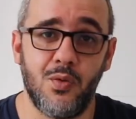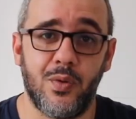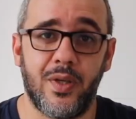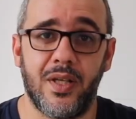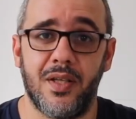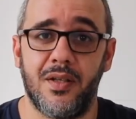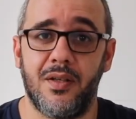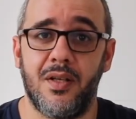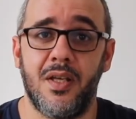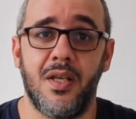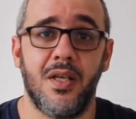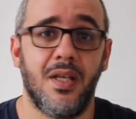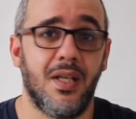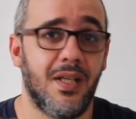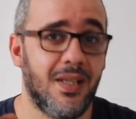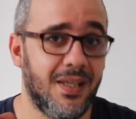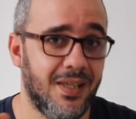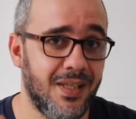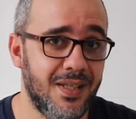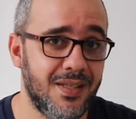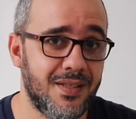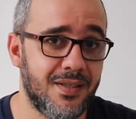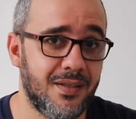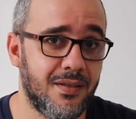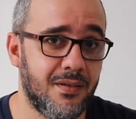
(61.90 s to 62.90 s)
can
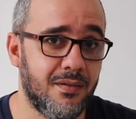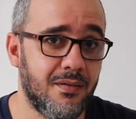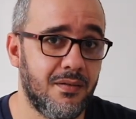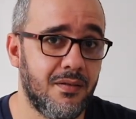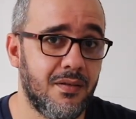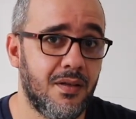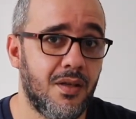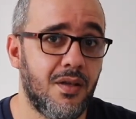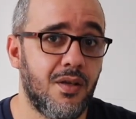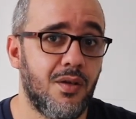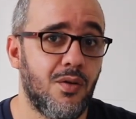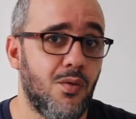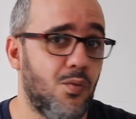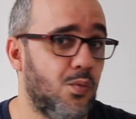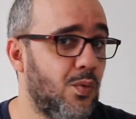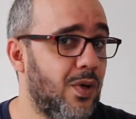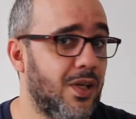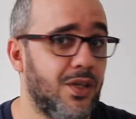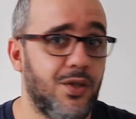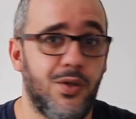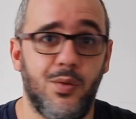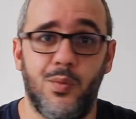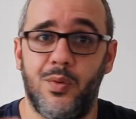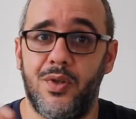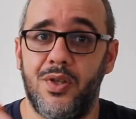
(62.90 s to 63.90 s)
listen while
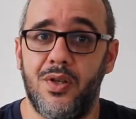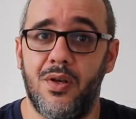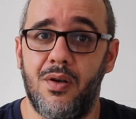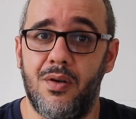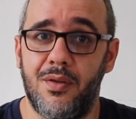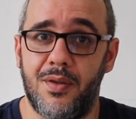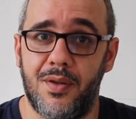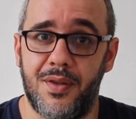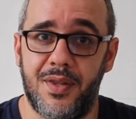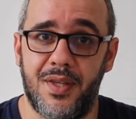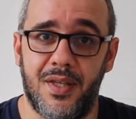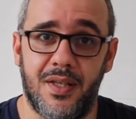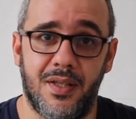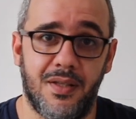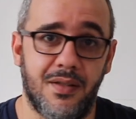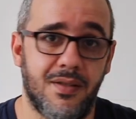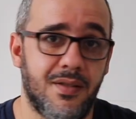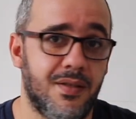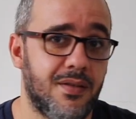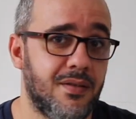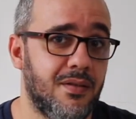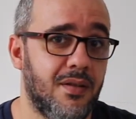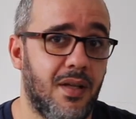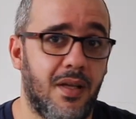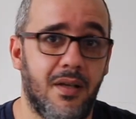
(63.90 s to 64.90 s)
doing other
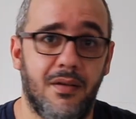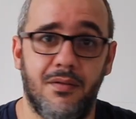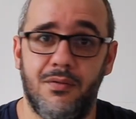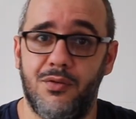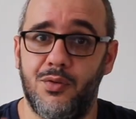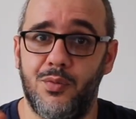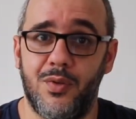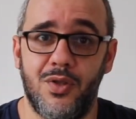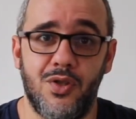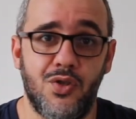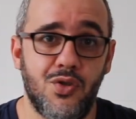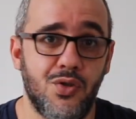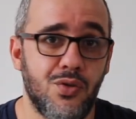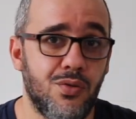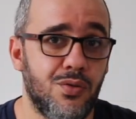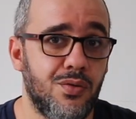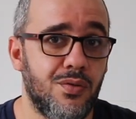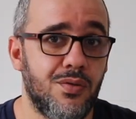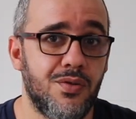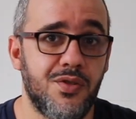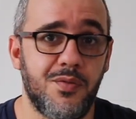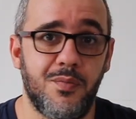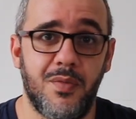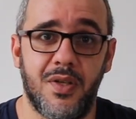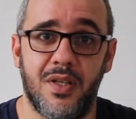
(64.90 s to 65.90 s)
things, like doing
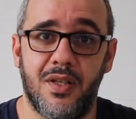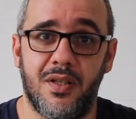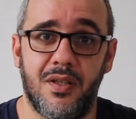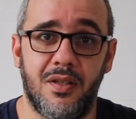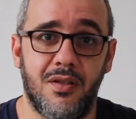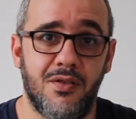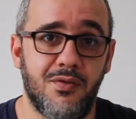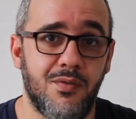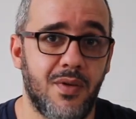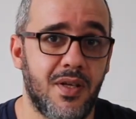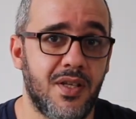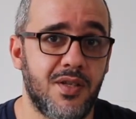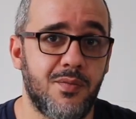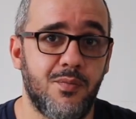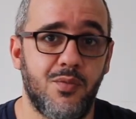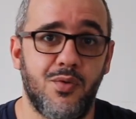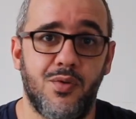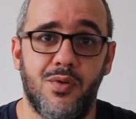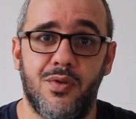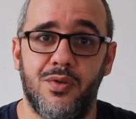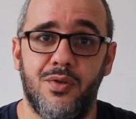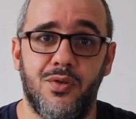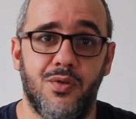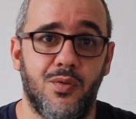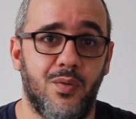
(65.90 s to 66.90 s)
chores, being in
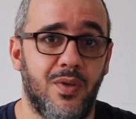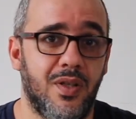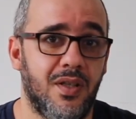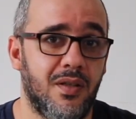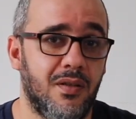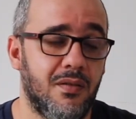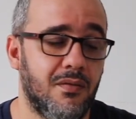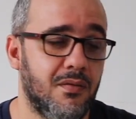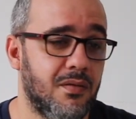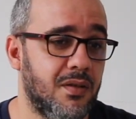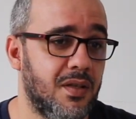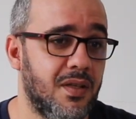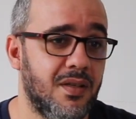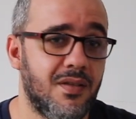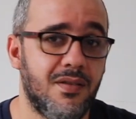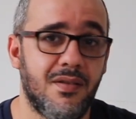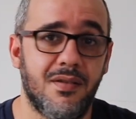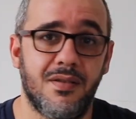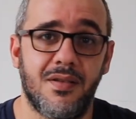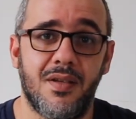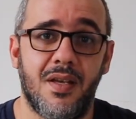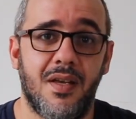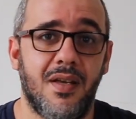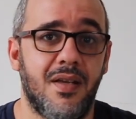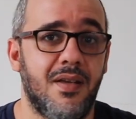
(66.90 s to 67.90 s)
transport, doing
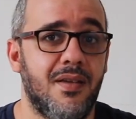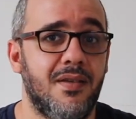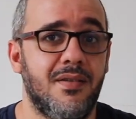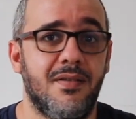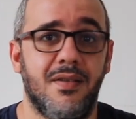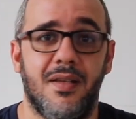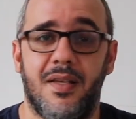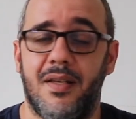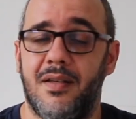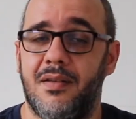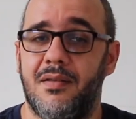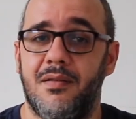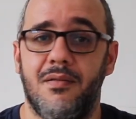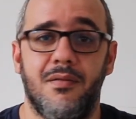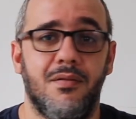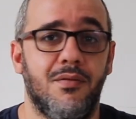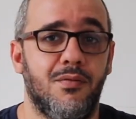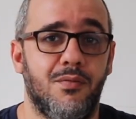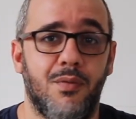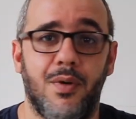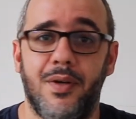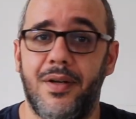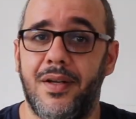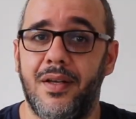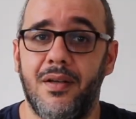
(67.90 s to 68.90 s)
exercise, like
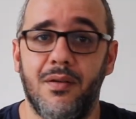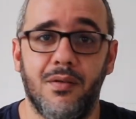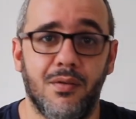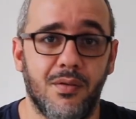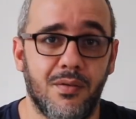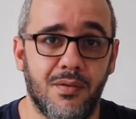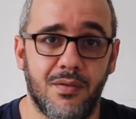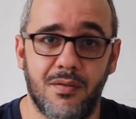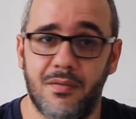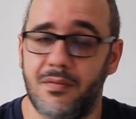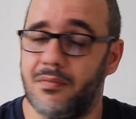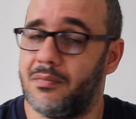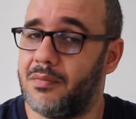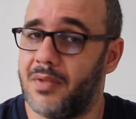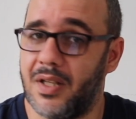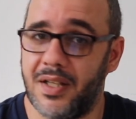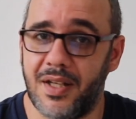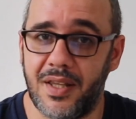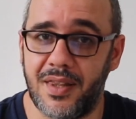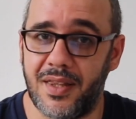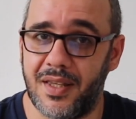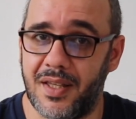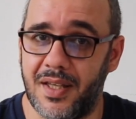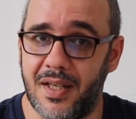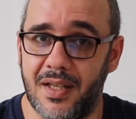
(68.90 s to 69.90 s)
running or
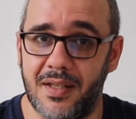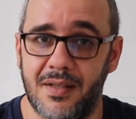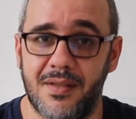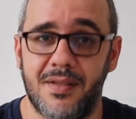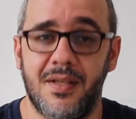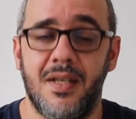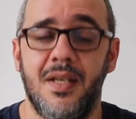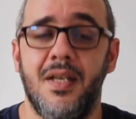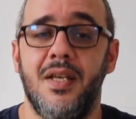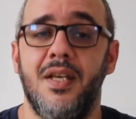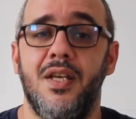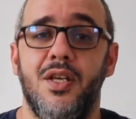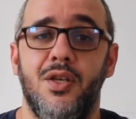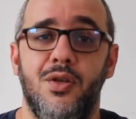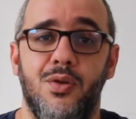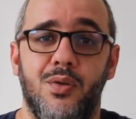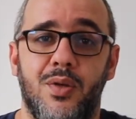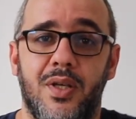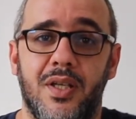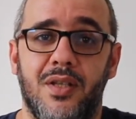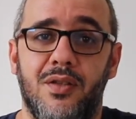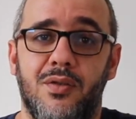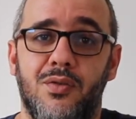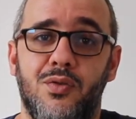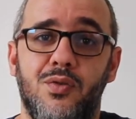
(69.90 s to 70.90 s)
anything else. You
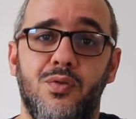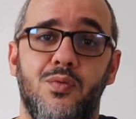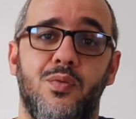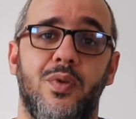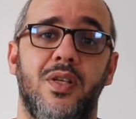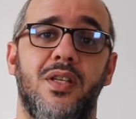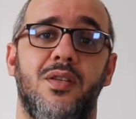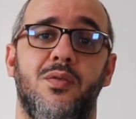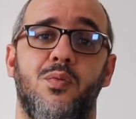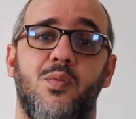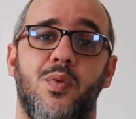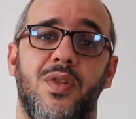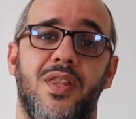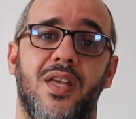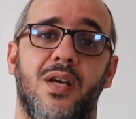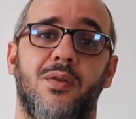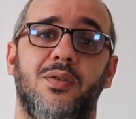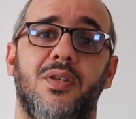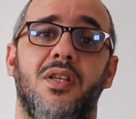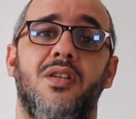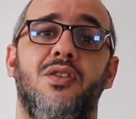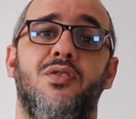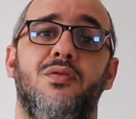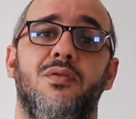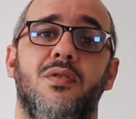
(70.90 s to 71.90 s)
can do it
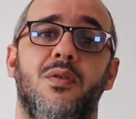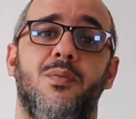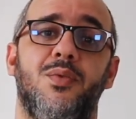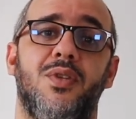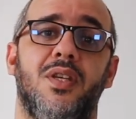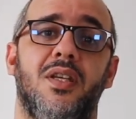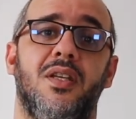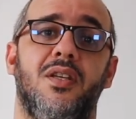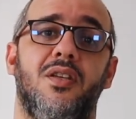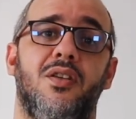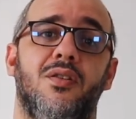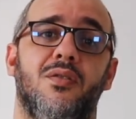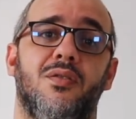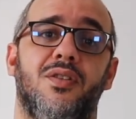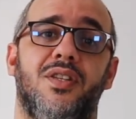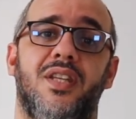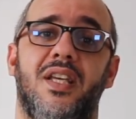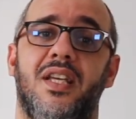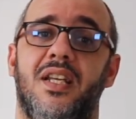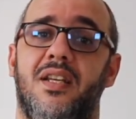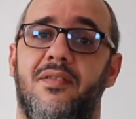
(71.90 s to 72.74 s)
without interrupting your daily